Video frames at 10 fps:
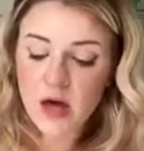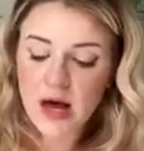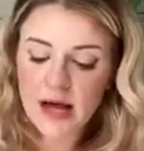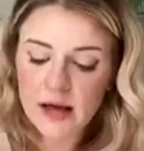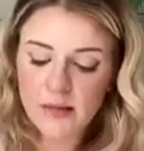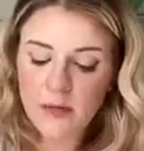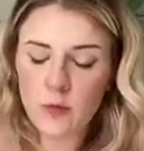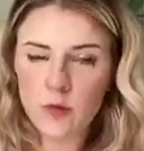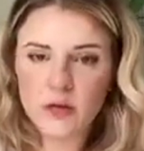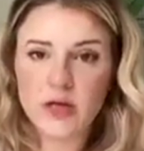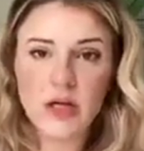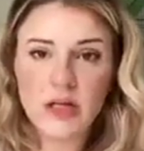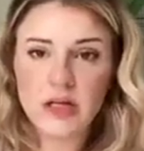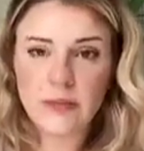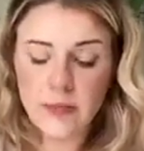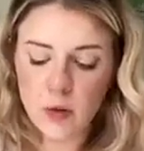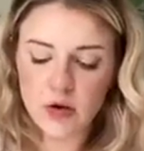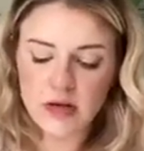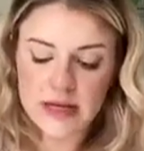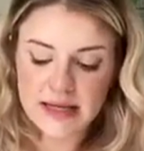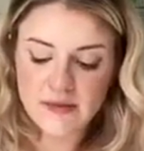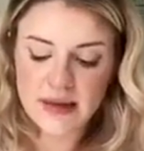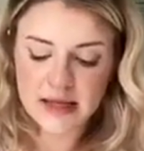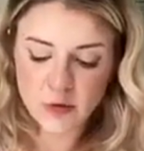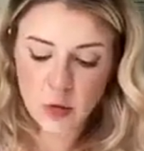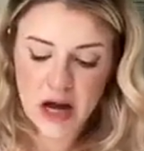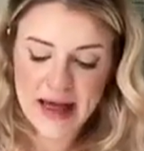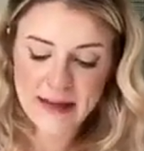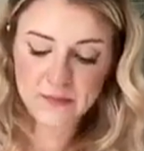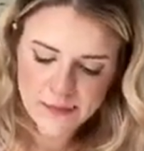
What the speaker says: And we'll talk a little bit more on the next page why.